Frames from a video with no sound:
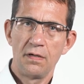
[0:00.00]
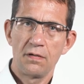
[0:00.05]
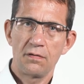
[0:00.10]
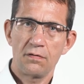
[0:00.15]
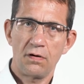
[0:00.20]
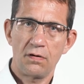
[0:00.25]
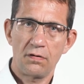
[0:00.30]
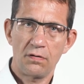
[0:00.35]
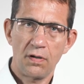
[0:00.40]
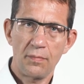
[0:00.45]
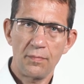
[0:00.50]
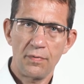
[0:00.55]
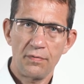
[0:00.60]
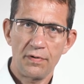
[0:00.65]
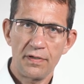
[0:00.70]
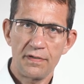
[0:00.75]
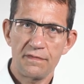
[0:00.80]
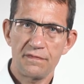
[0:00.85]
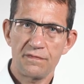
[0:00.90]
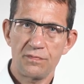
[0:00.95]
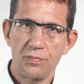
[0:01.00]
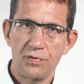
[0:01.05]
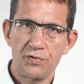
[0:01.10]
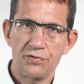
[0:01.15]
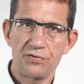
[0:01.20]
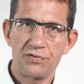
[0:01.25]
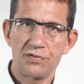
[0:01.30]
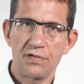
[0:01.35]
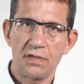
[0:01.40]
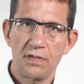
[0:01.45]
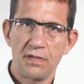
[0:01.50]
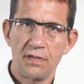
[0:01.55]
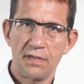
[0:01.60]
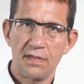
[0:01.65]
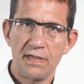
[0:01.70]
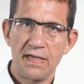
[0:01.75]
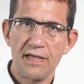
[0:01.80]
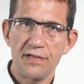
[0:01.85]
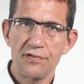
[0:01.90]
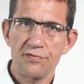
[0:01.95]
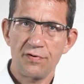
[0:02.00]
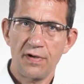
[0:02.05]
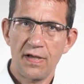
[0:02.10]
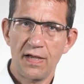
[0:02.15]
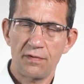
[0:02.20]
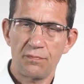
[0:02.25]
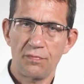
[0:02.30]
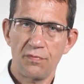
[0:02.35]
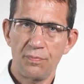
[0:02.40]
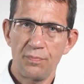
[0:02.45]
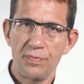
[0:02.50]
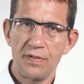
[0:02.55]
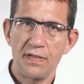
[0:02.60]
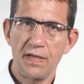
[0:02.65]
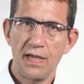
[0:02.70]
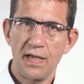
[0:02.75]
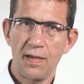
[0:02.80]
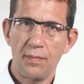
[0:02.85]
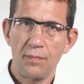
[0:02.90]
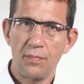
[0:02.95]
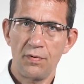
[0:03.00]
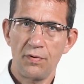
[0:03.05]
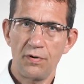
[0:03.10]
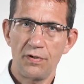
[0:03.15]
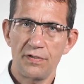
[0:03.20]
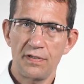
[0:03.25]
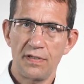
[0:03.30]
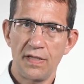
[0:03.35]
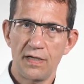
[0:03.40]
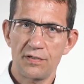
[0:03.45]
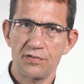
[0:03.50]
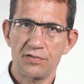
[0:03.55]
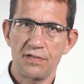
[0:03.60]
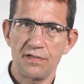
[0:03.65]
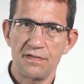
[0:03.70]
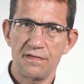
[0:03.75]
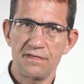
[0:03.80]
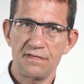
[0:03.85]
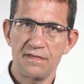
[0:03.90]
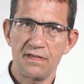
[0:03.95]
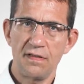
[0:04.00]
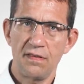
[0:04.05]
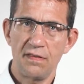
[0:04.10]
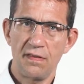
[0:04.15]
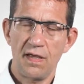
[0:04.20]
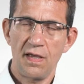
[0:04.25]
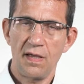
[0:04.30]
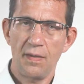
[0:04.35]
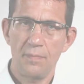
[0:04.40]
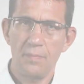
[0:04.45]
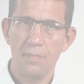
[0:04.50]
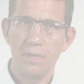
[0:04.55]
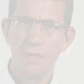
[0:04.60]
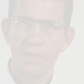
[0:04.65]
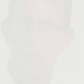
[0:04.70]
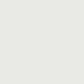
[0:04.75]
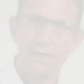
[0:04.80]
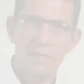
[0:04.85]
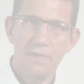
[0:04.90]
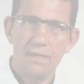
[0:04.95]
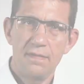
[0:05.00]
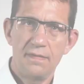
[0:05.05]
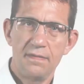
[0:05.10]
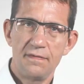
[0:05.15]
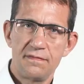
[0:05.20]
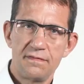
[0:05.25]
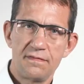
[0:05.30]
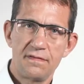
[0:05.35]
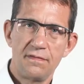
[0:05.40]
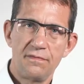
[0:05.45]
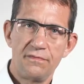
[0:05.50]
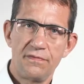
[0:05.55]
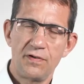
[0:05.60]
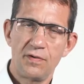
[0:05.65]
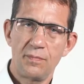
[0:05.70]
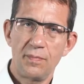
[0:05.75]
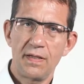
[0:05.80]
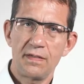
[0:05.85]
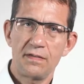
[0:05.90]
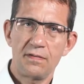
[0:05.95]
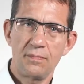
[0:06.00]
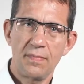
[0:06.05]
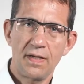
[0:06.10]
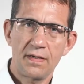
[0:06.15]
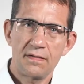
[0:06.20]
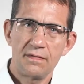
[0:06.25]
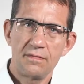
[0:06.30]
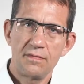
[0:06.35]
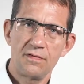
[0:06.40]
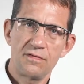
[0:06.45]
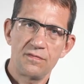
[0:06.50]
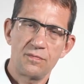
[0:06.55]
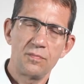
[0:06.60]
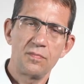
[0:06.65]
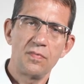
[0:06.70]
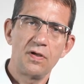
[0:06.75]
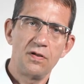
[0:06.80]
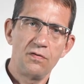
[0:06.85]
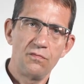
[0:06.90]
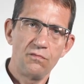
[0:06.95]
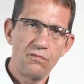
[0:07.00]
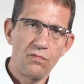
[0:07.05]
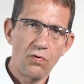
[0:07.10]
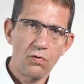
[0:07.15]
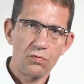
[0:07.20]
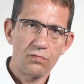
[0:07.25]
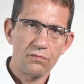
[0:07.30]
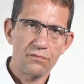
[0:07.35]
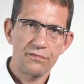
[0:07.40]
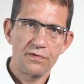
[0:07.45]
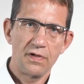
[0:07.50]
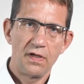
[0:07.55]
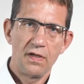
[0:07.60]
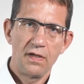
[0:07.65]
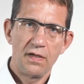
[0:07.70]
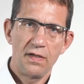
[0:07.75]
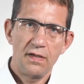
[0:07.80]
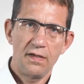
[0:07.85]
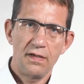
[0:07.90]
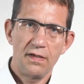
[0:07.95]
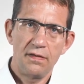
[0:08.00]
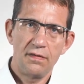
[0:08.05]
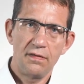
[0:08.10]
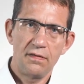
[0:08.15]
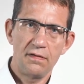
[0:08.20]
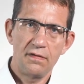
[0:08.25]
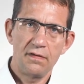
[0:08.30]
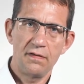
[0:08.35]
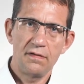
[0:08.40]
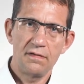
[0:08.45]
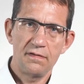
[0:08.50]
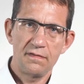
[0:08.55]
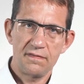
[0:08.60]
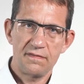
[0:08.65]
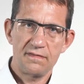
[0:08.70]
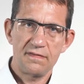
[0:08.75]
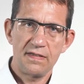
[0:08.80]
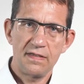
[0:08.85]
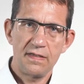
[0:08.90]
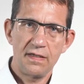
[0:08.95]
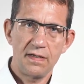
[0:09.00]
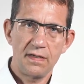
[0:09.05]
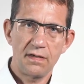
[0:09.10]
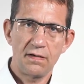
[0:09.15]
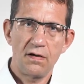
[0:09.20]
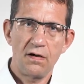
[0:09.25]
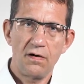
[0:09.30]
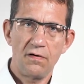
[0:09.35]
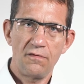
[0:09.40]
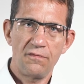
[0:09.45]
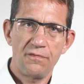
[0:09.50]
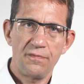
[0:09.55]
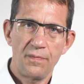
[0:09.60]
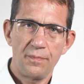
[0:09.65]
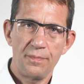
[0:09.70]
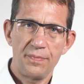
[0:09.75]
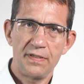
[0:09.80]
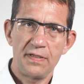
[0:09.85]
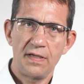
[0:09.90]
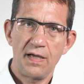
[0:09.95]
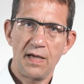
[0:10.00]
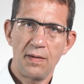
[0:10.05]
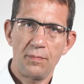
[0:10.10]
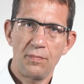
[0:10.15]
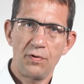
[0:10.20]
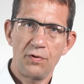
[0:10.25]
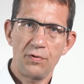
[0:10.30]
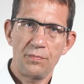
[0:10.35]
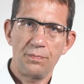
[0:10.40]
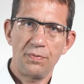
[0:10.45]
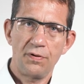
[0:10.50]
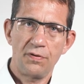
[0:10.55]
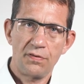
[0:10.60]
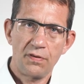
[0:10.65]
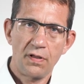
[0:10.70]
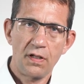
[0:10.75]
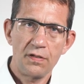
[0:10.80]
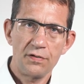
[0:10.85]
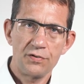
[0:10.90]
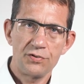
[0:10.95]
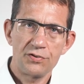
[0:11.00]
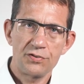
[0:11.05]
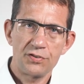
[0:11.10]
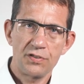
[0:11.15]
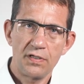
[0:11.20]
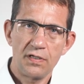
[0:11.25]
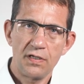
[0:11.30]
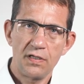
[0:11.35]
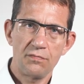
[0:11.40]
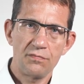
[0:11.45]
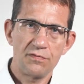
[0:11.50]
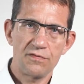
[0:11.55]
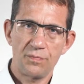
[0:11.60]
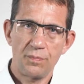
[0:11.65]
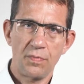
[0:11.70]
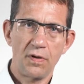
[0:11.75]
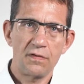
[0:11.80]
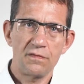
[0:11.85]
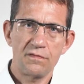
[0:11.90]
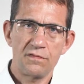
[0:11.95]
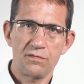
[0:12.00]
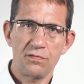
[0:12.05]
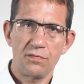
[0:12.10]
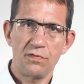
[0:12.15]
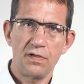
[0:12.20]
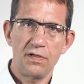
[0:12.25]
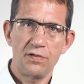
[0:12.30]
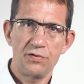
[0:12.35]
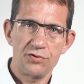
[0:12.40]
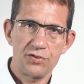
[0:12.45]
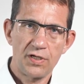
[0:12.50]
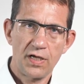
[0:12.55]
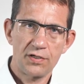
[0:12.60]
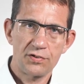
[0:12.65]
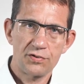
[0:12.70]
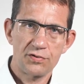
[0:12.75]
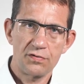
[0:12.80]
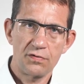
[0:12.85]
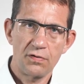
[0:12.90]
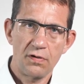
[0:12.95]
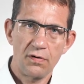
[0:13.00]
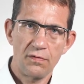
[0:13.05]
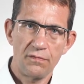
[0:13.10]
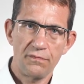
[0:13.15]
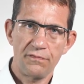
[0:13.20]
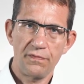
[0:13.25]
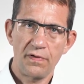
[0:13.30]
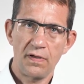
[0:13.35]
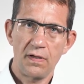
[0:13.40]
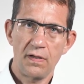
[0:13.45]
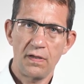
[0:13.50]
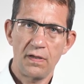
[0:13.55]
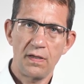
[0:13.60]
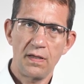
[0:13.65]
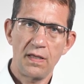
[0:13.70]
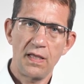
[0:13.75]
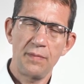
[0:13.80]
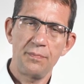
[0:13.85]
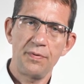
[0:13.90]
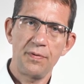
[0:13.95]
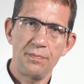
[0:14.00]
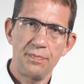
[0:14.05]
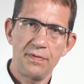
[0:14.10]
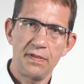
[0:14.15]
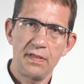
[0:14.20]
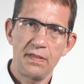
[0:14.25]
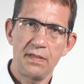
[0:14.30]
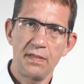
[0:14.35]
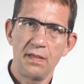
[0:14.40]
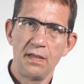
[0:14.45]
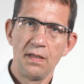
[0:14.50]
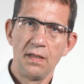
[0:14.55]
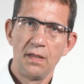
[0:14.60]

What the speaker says: conglomerates which interact with beta amyloid and actually seed them. Is a fundamental mechanism involved in the seeding of beta amyloid pathology in response to the injection of APP